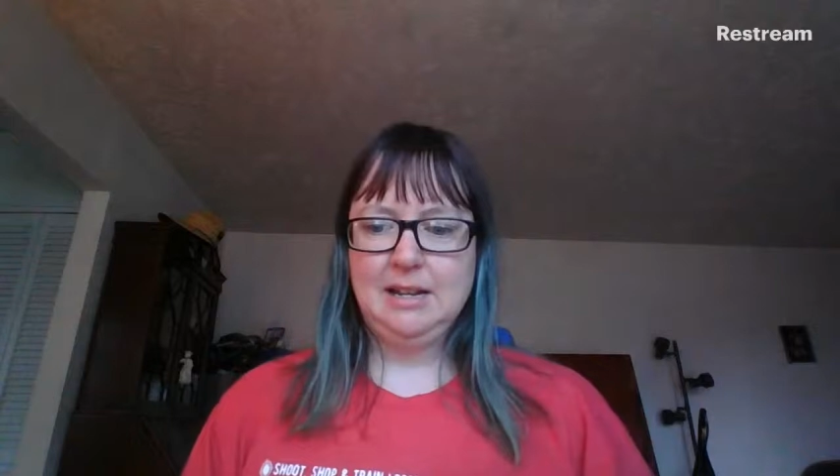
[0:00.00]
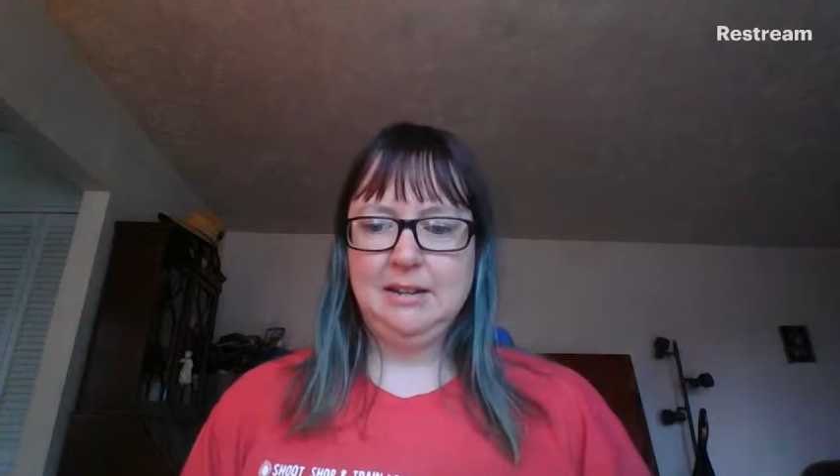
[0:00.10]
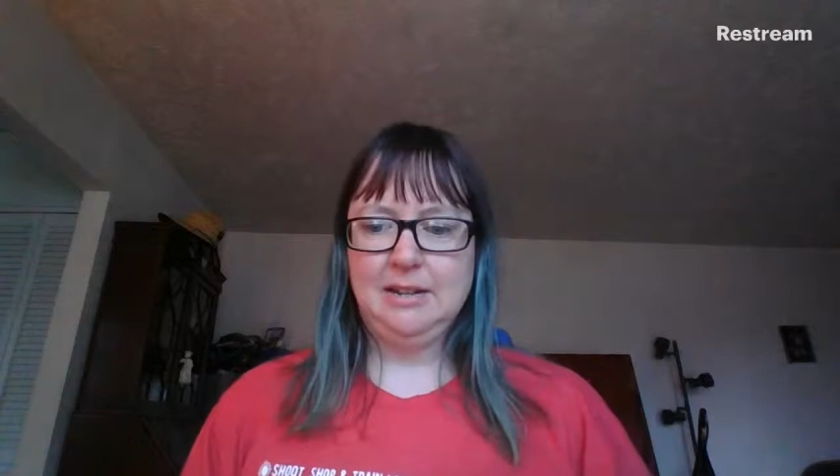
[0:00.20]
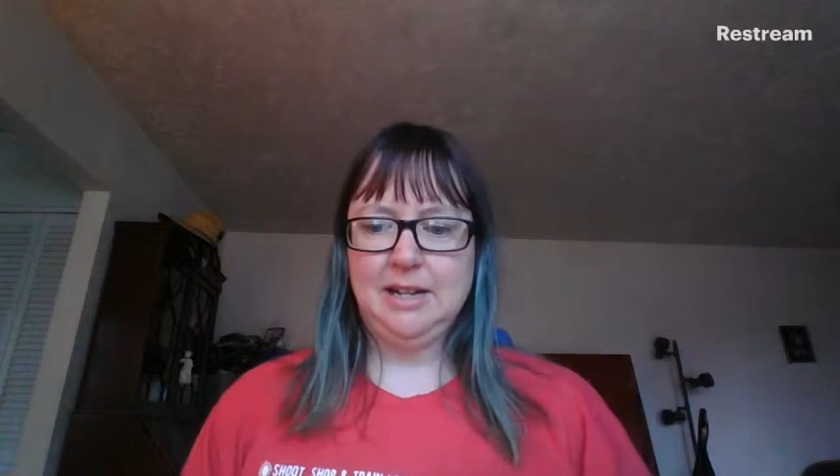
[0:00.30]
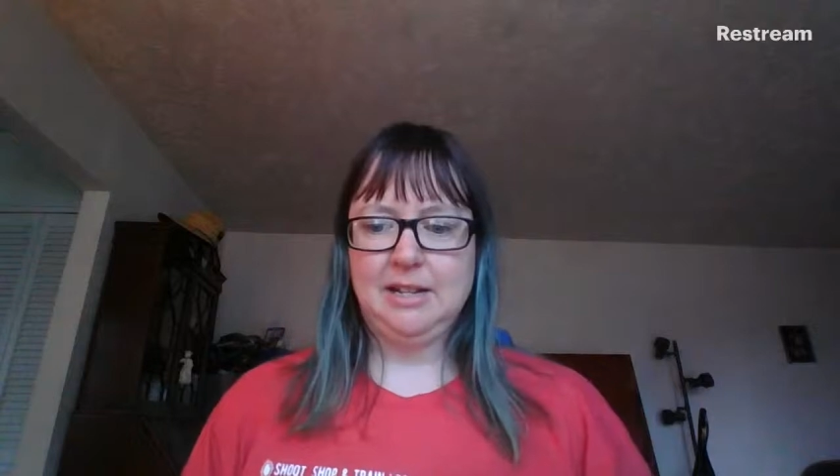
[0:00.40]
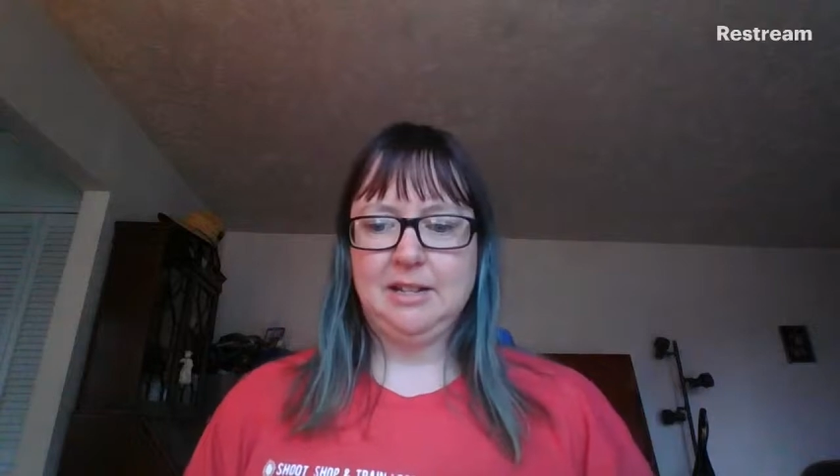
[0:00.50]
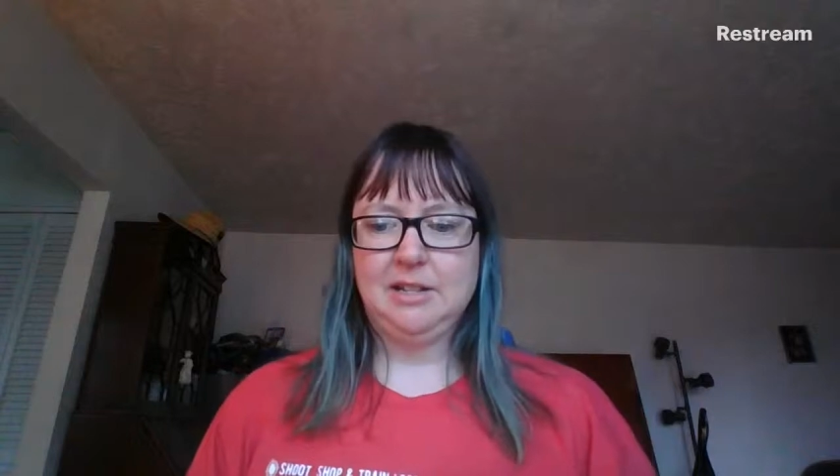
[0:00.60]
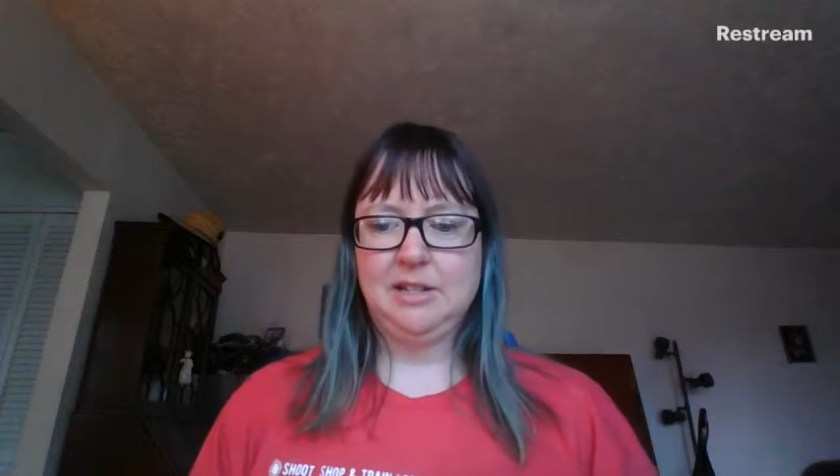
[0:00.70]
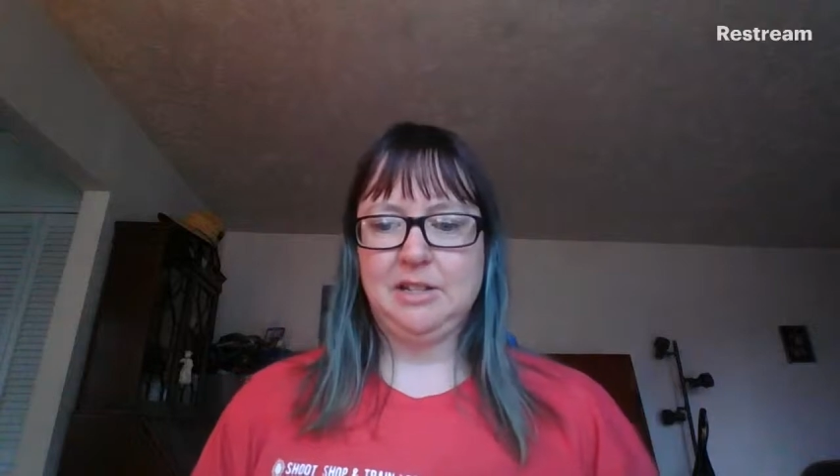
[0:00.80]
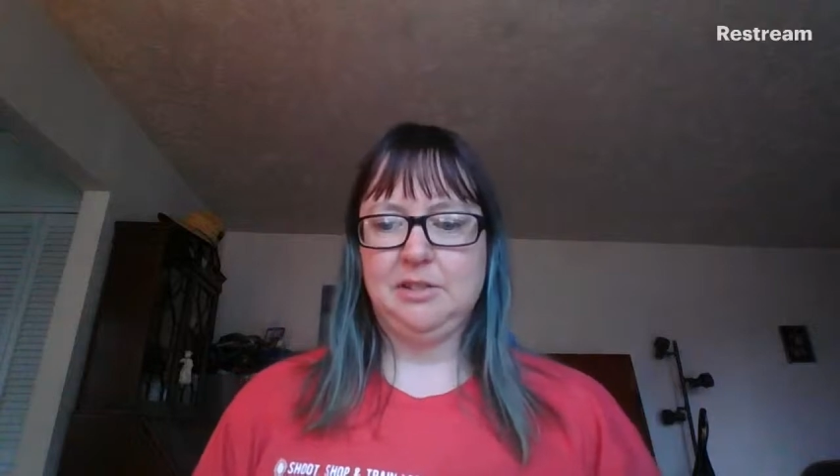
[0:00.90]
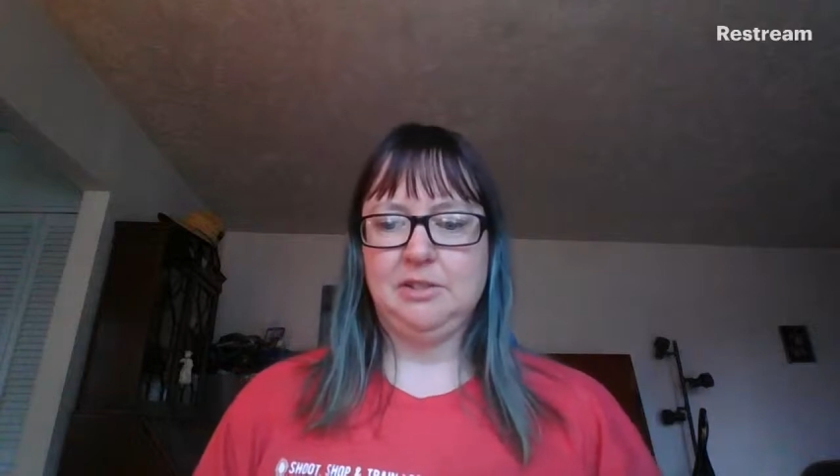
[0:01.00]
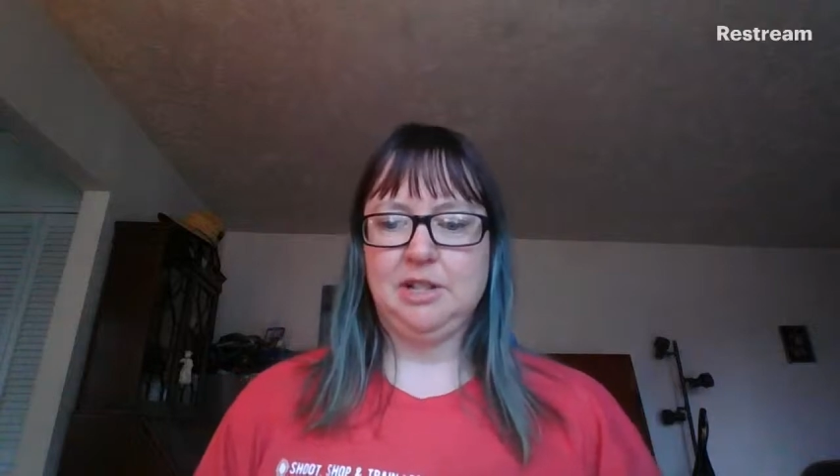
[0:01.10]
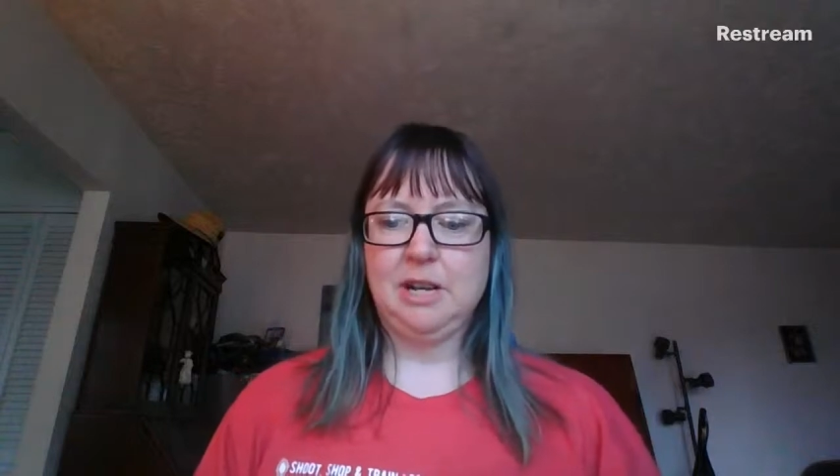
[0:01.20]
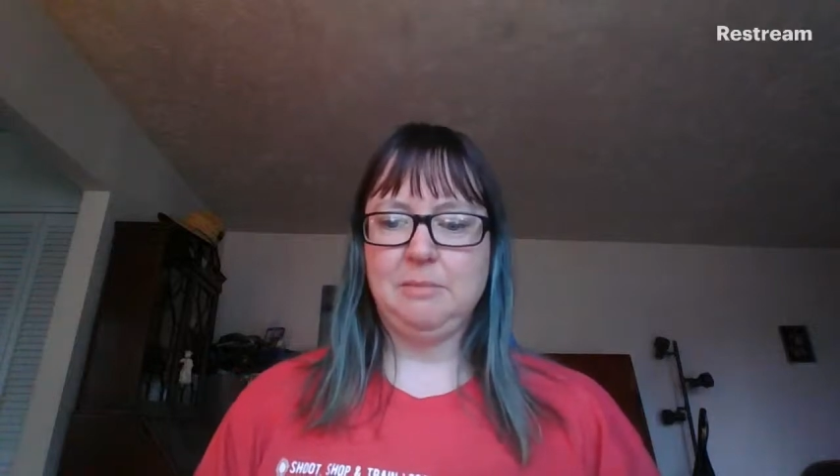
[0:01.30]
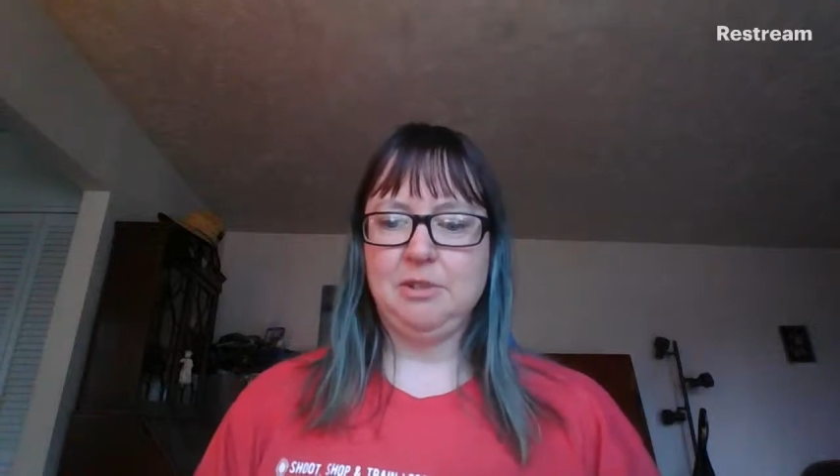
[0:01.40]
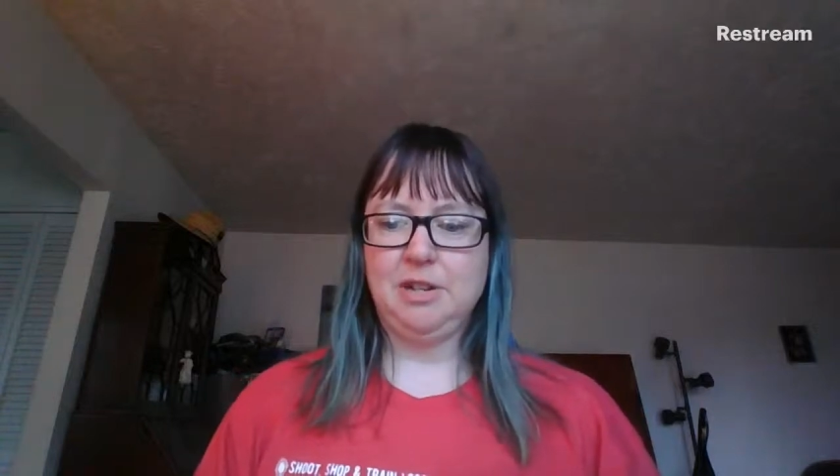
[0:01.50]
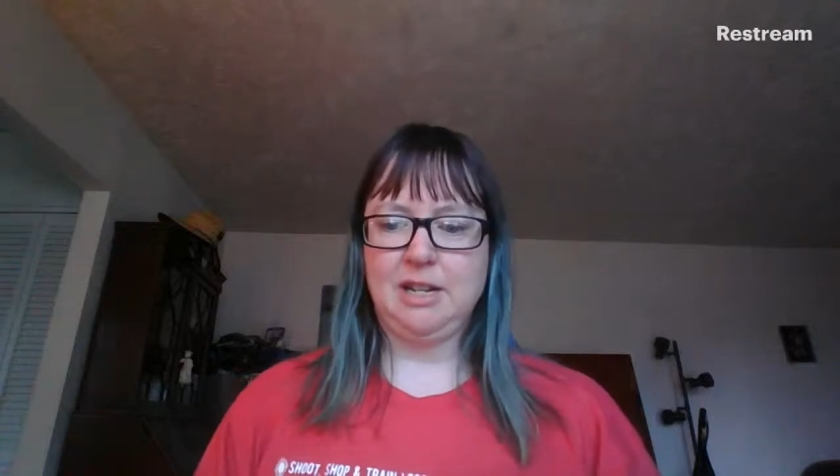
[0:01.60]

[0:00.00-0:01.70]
All right, so Chapter